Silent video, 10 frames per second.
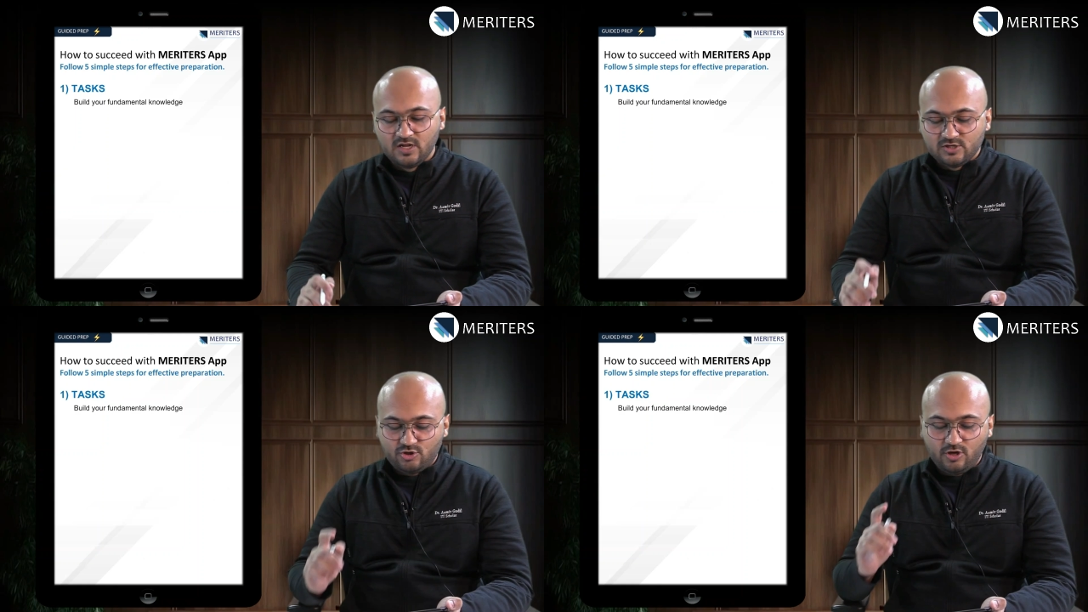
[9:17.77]

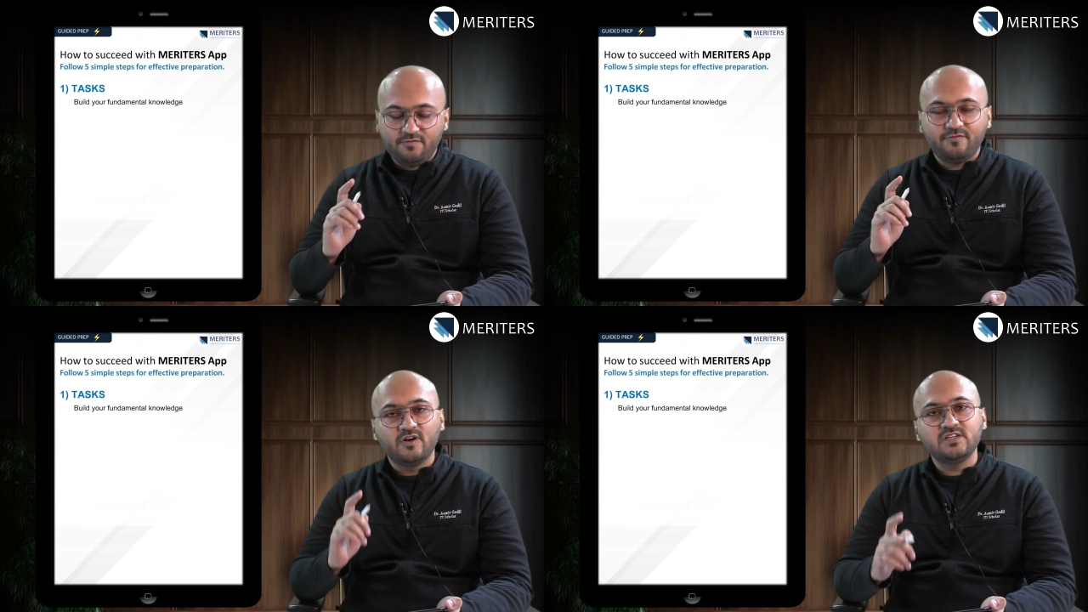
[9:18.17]
So your
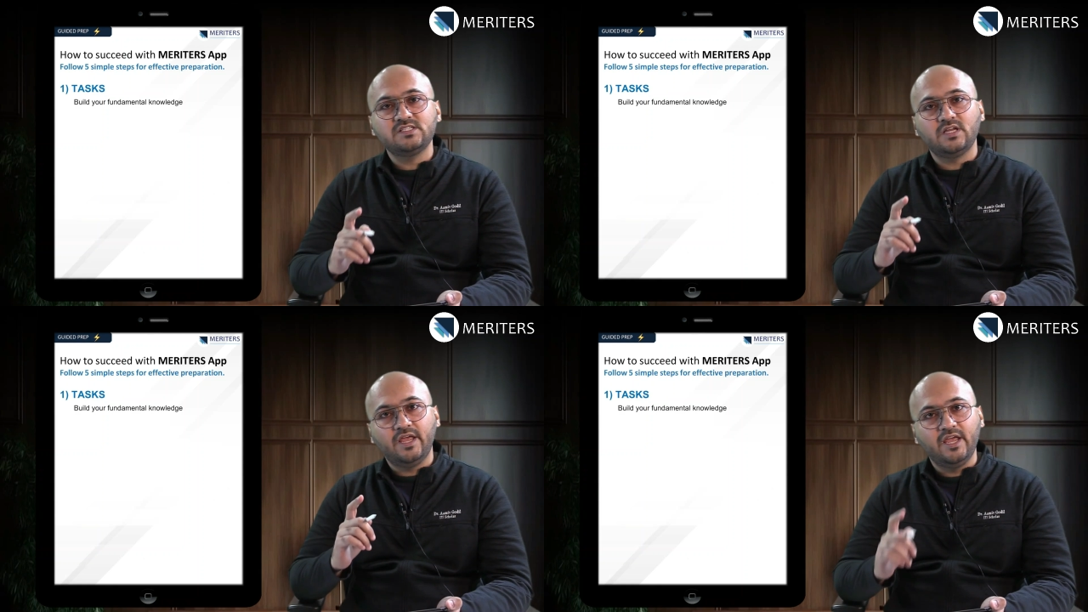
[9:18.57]

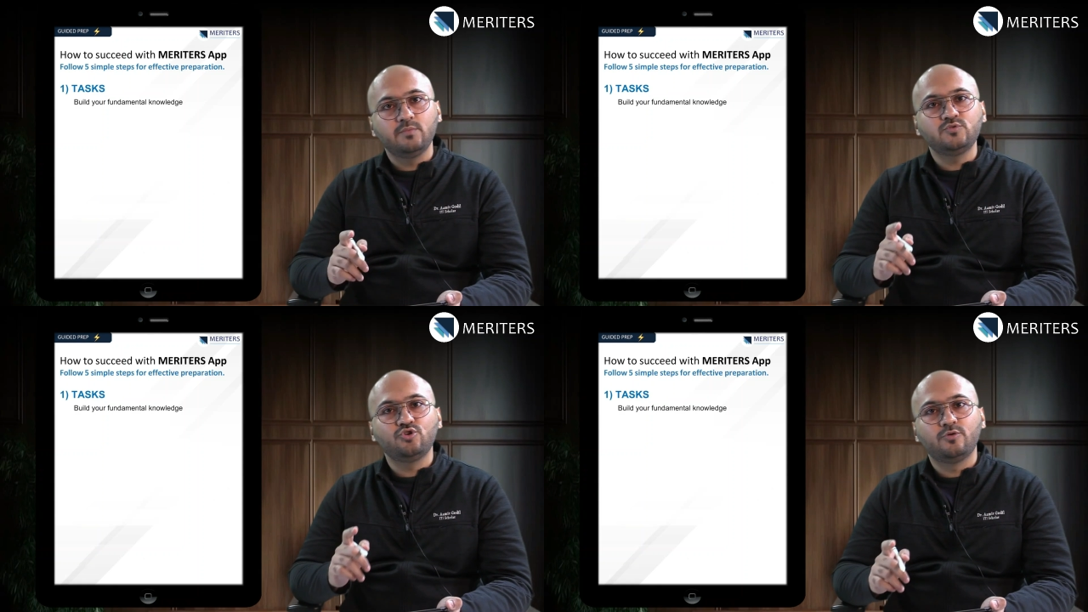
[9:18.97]
first
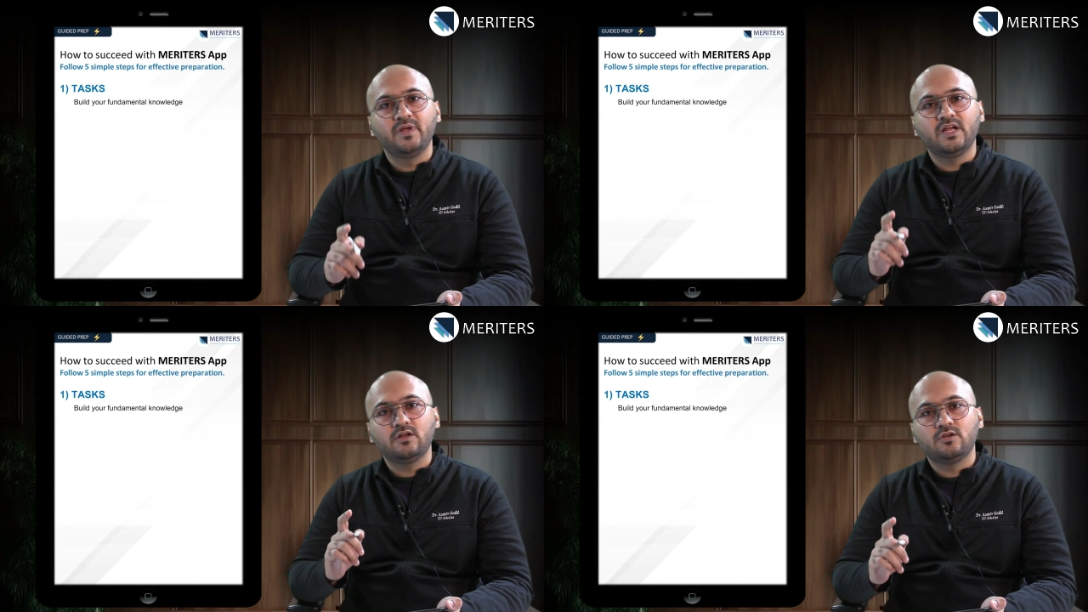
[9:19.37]
aim should
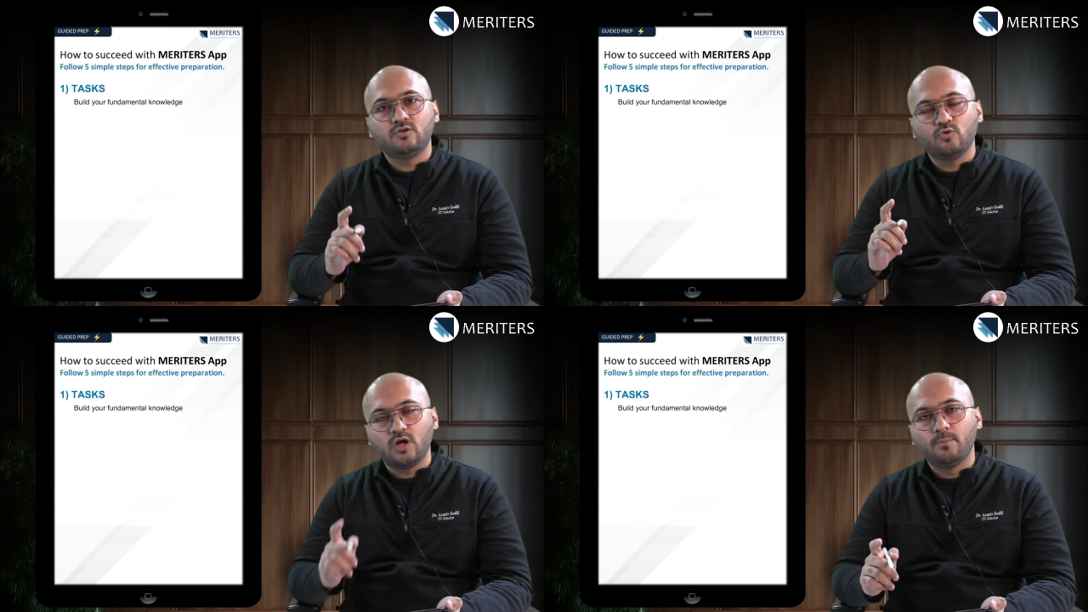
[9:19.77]
be
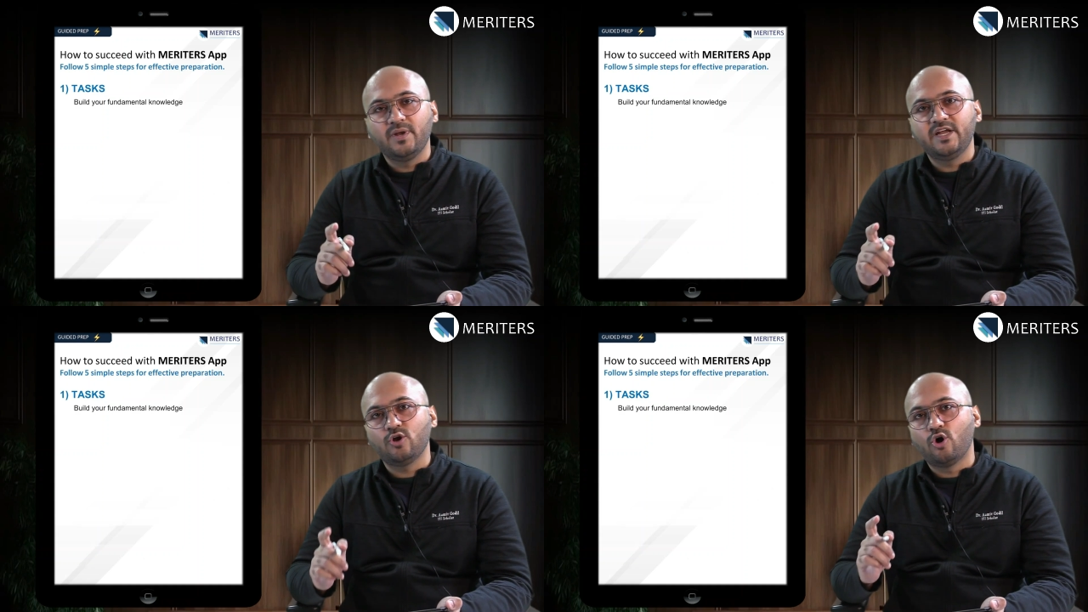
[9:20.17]
to
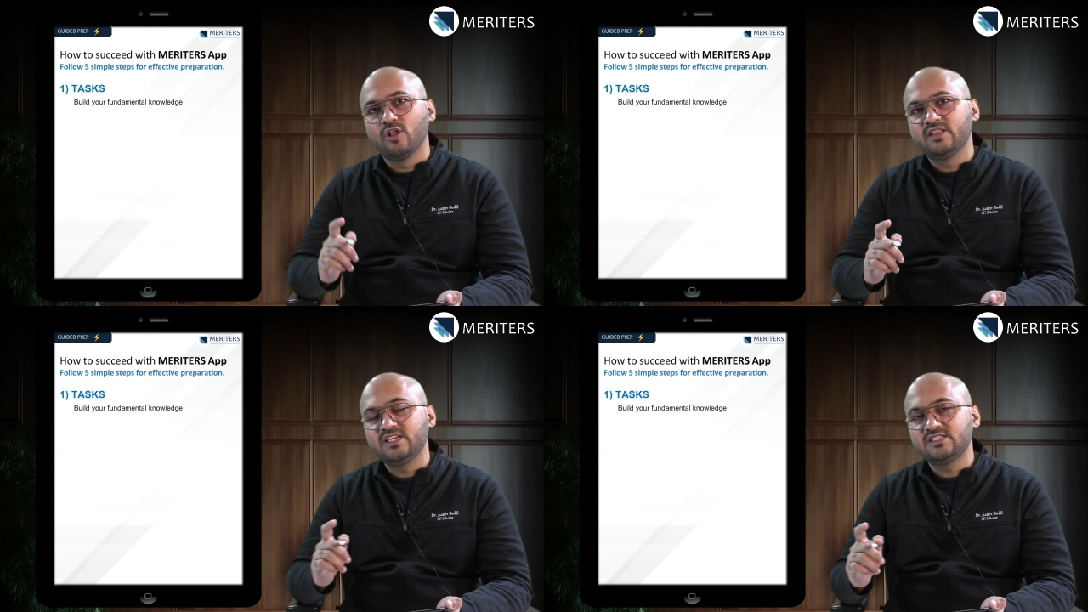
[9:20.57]
complete
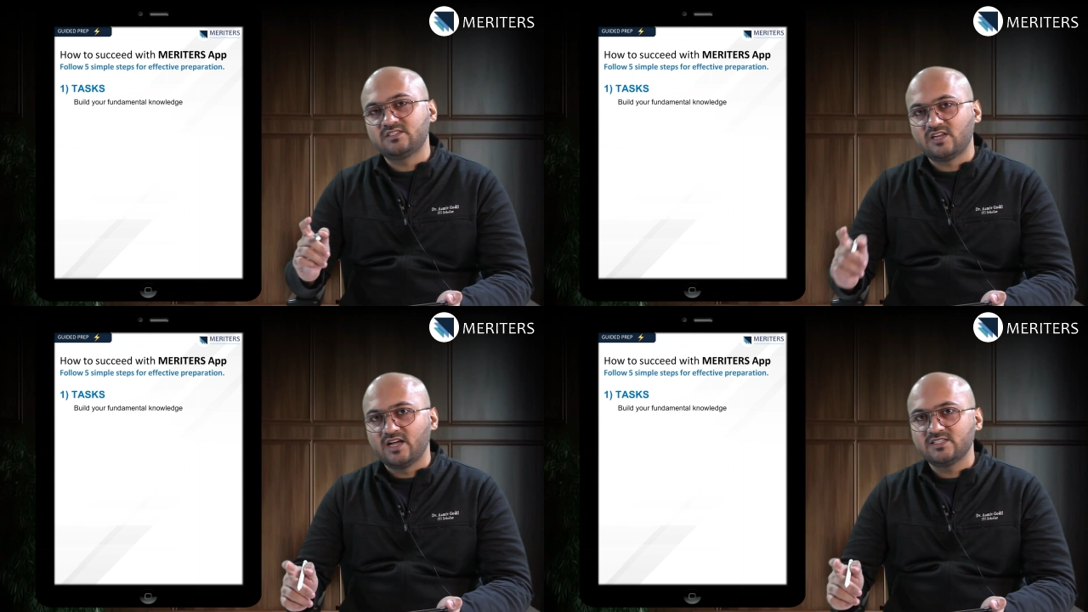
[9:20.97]
all these
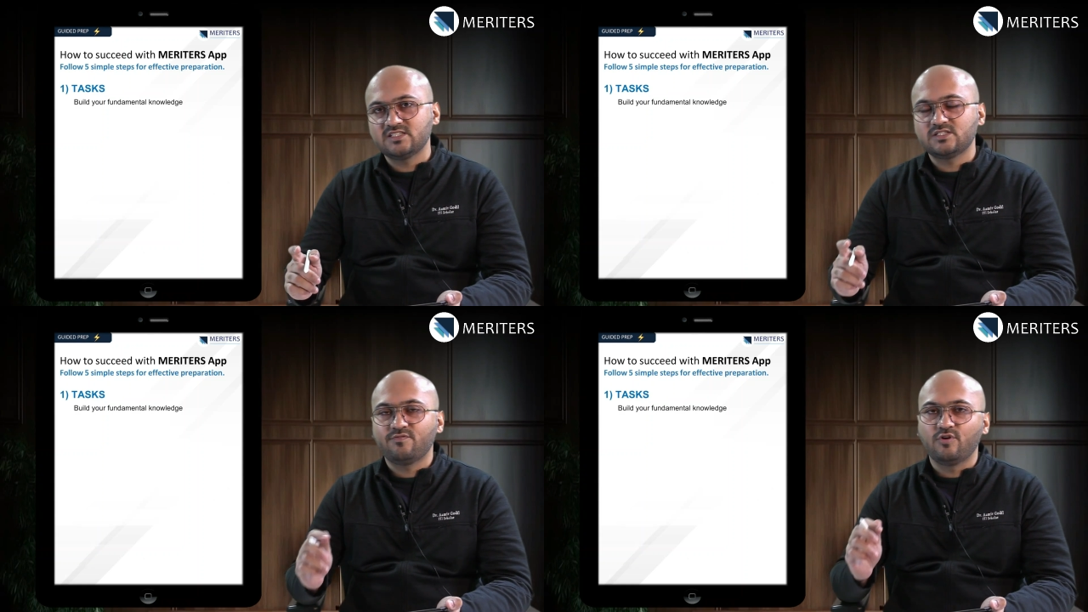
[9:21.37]

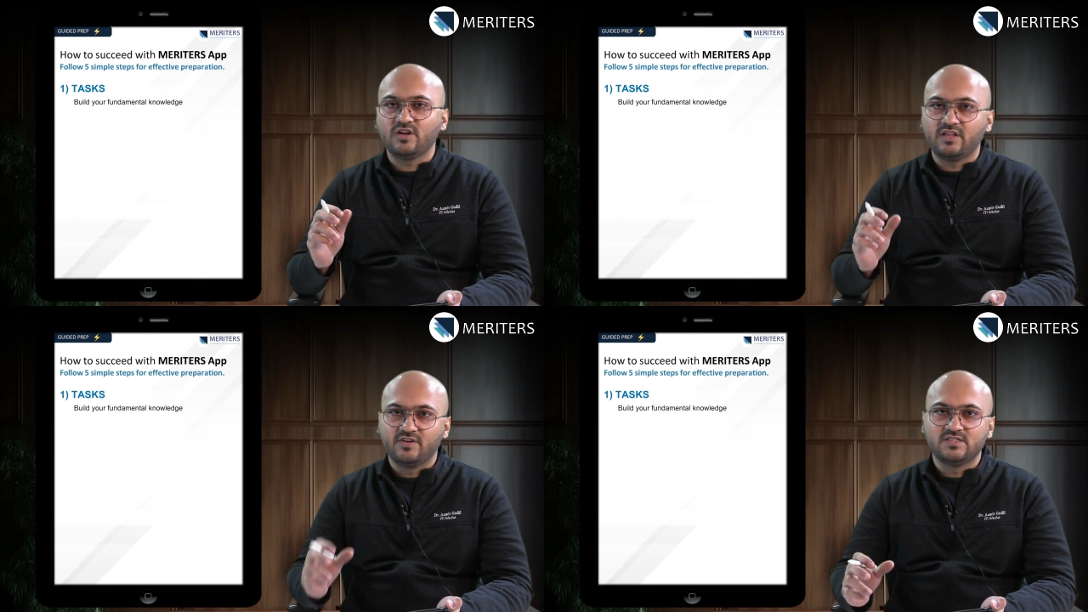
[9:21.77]
tasks for a
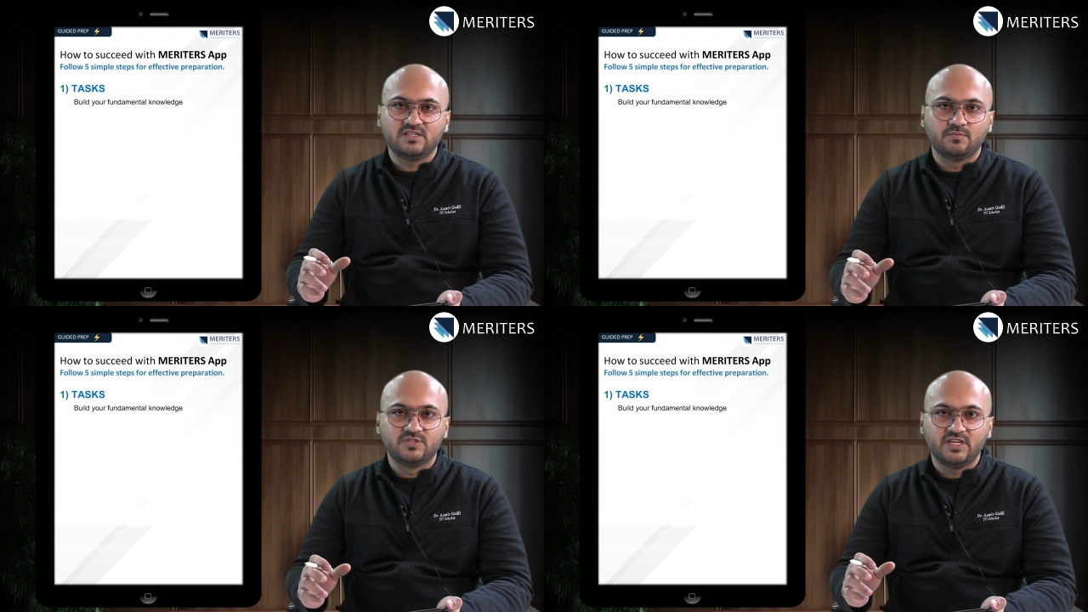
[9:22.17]
given
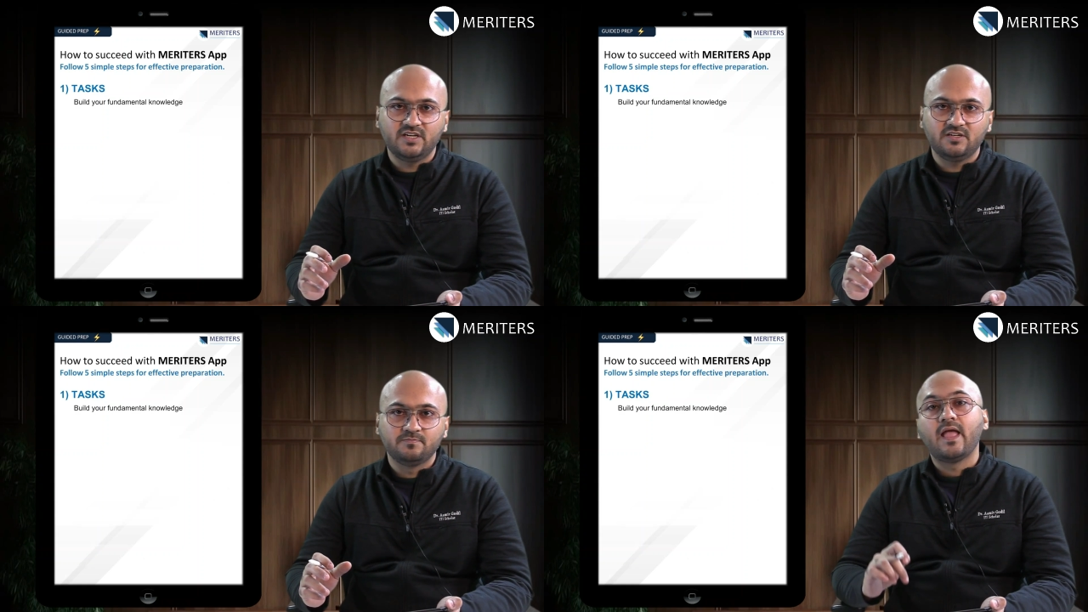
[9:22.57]
subject